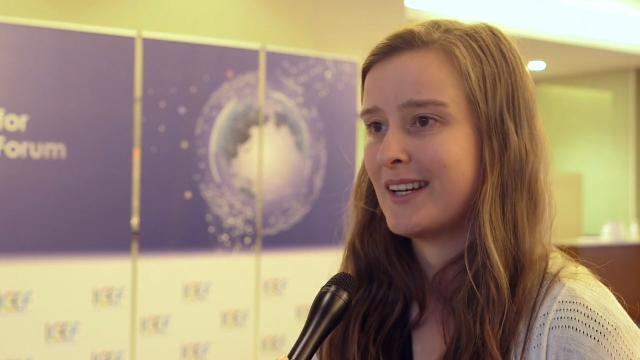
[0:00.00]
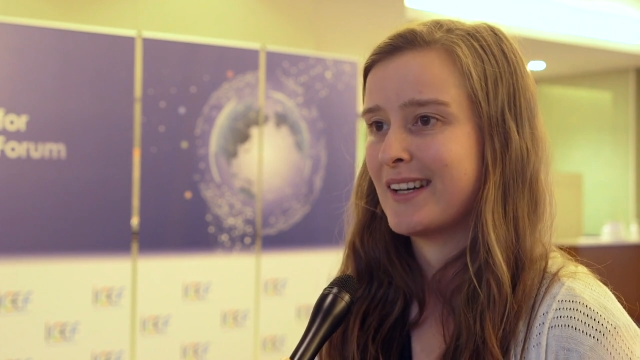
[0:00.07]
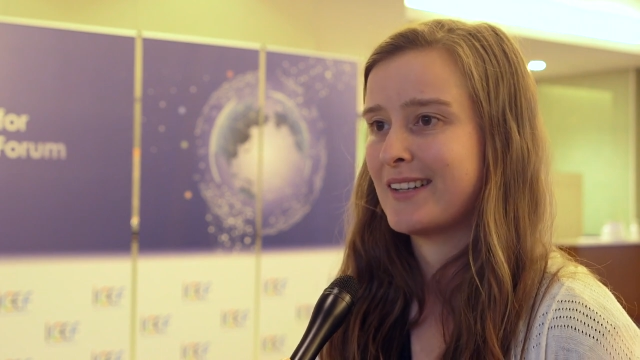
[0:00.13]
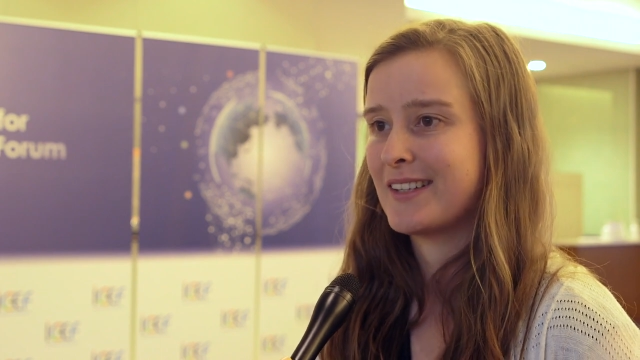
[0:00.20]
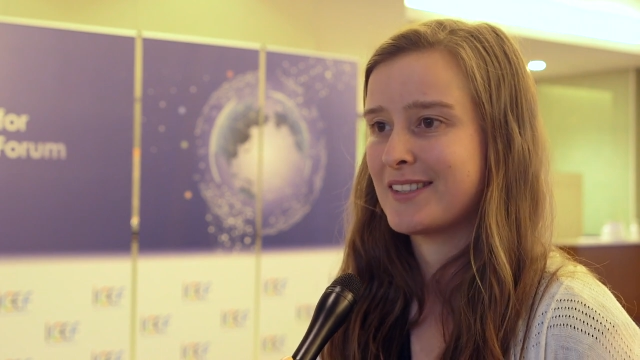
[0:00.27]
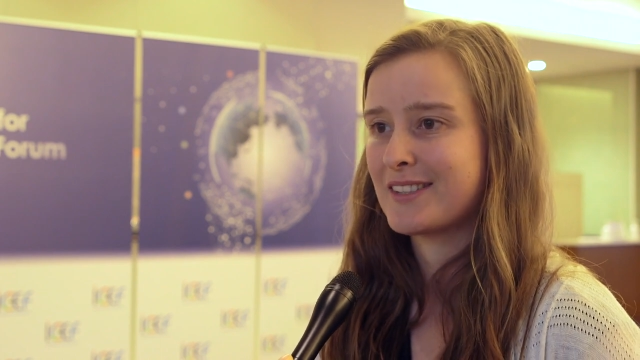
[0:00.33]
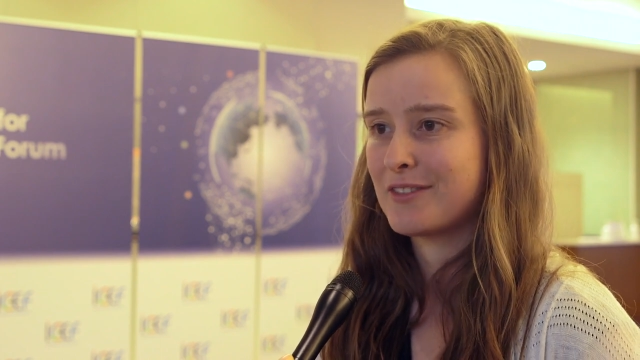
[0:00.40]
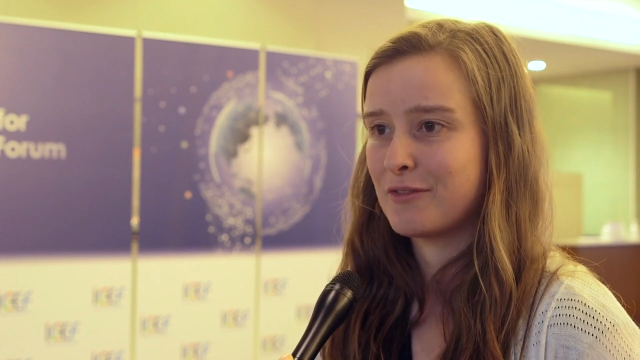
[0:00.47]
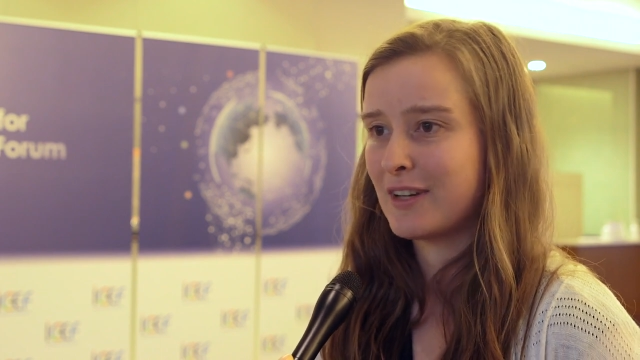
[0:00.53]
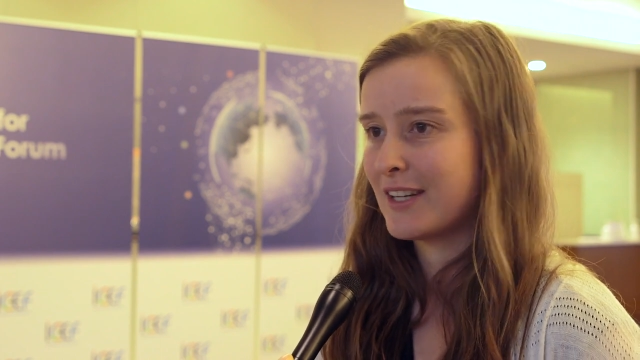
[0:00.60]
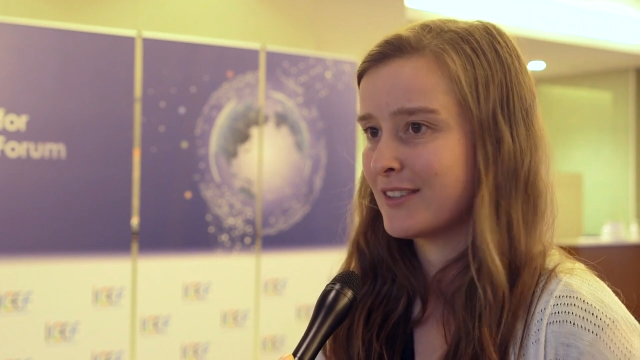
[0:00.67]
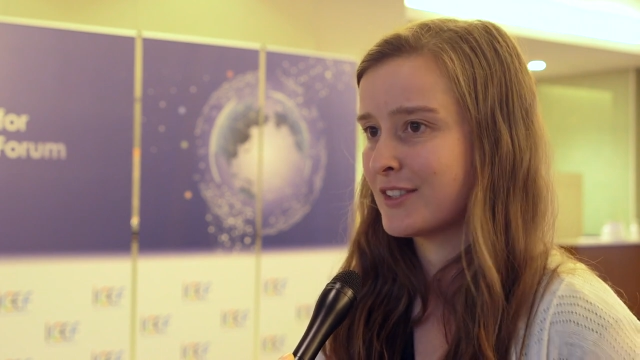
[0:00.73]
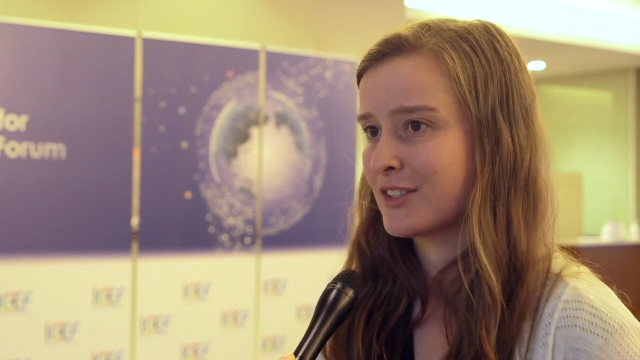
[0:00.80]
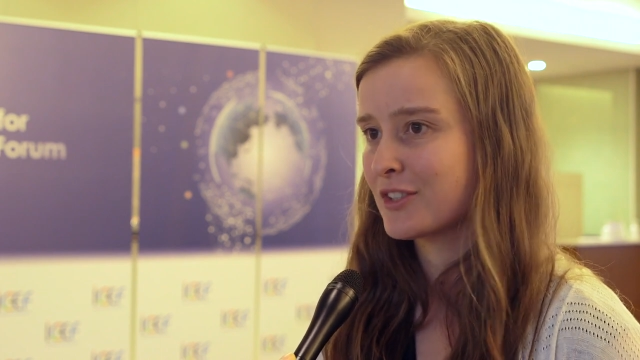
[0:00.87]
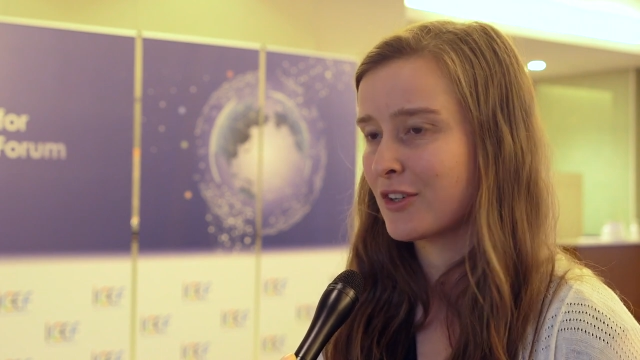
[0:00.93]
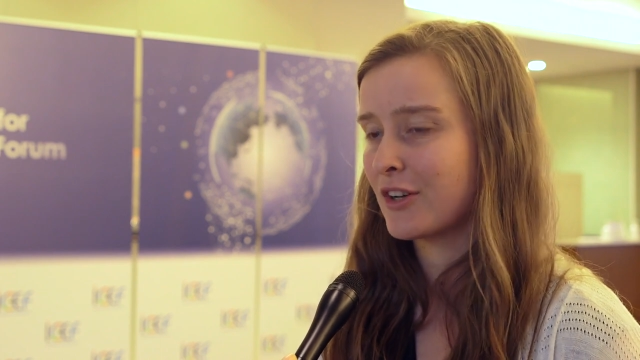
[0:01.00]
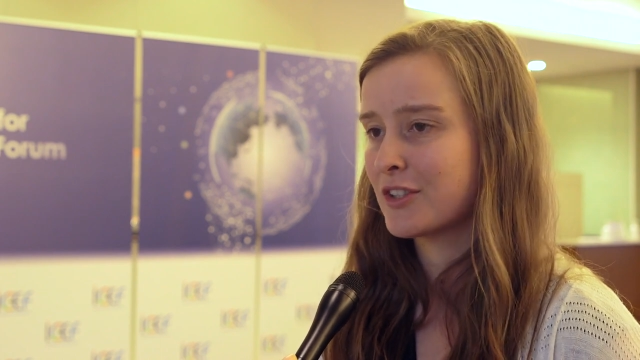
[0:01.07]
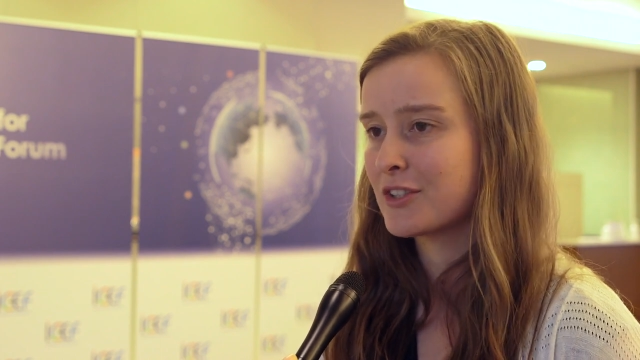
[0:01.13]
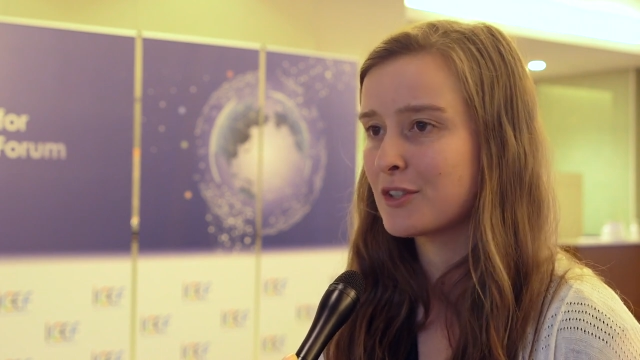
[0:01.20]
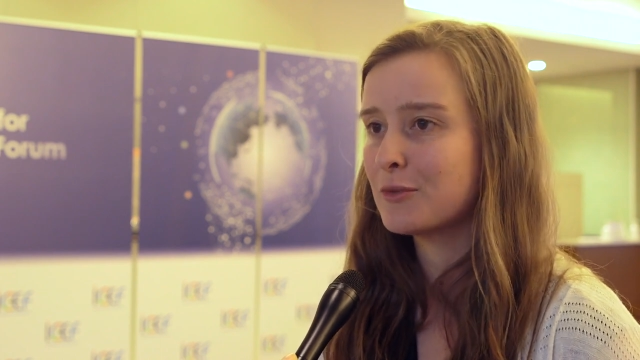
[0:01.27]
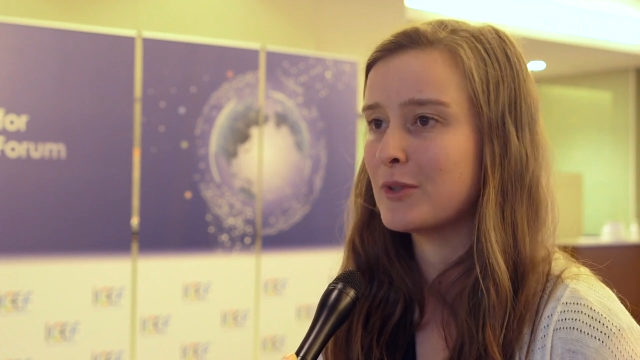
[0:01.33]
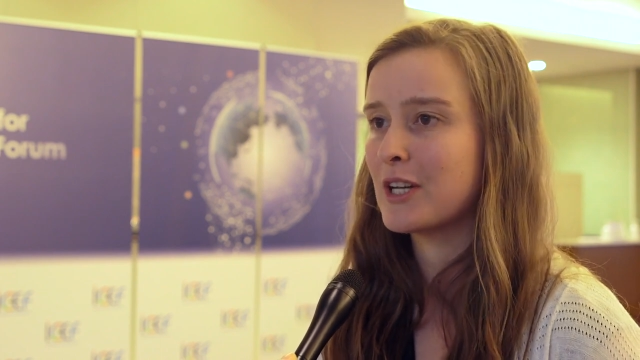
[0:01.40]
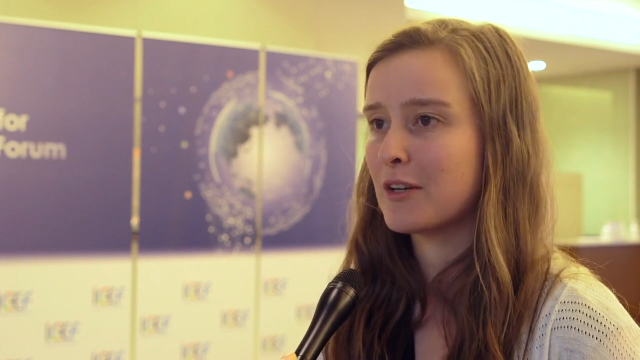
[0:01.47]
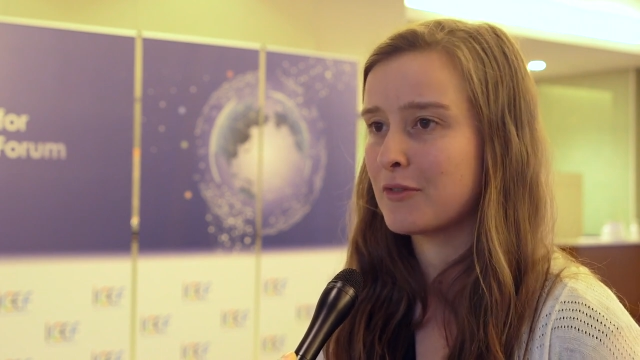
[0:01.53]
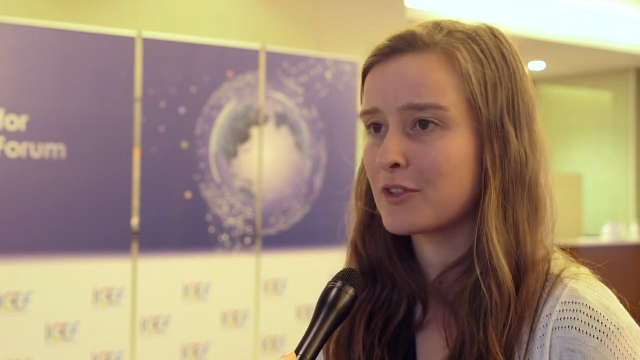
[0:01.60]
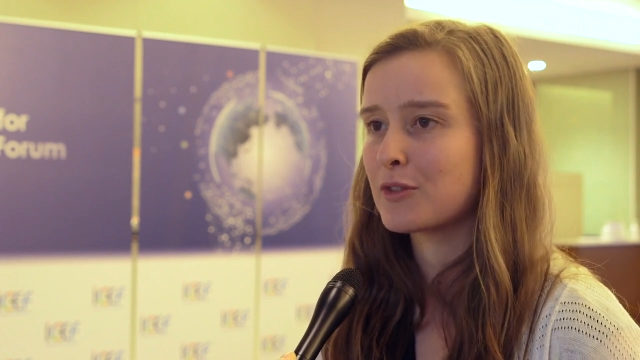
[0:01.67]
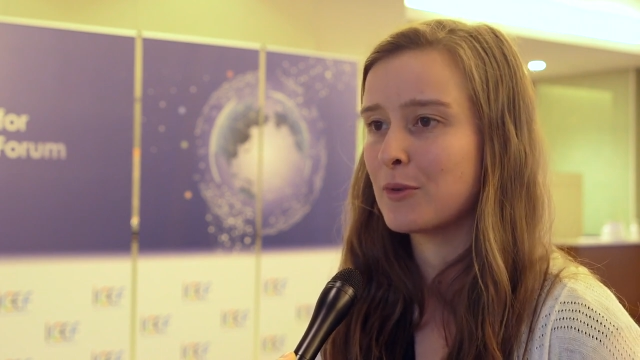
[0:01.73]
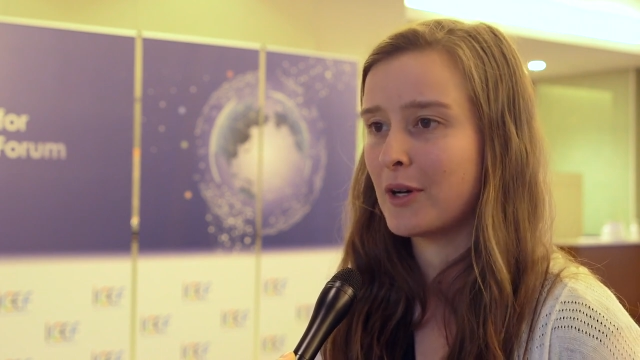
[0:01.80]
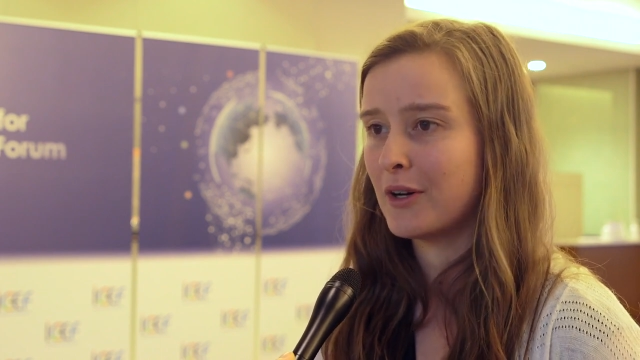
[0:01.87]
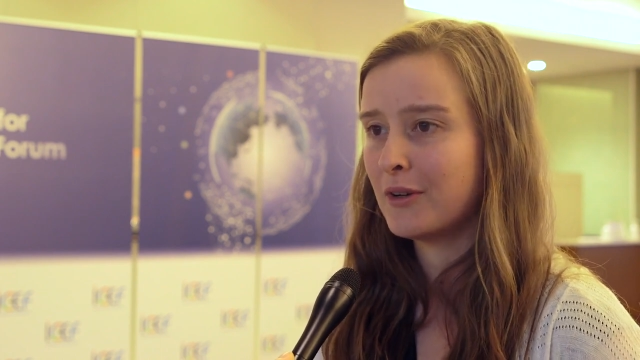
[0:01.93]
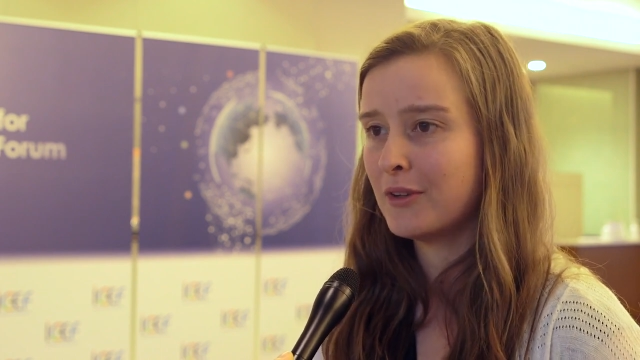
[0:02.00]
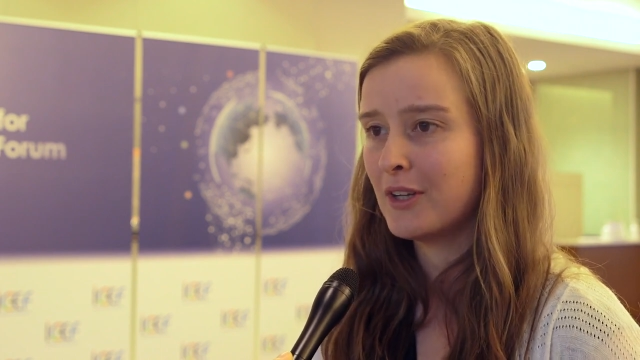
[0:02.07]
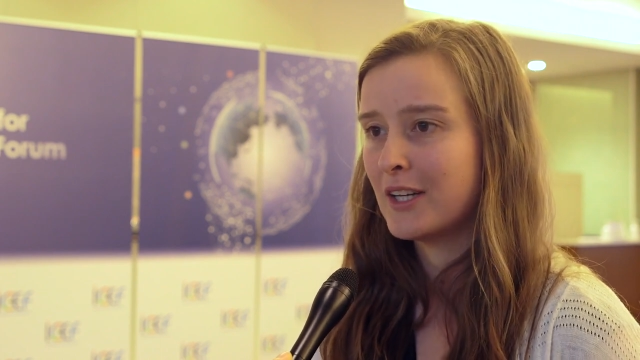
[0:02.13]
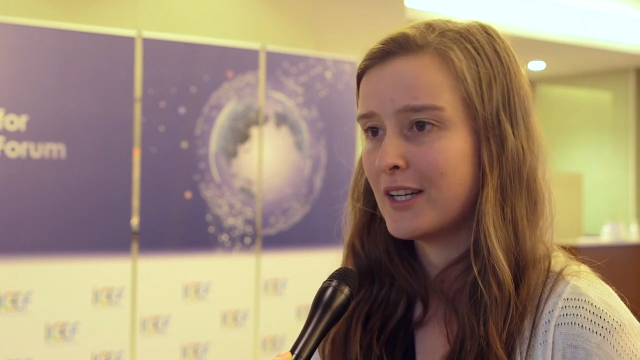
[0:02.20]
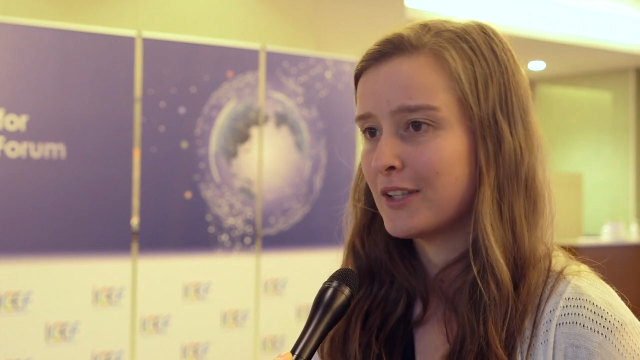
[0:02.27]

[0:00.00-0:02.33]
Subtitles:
And that's a valid discussion we have as well.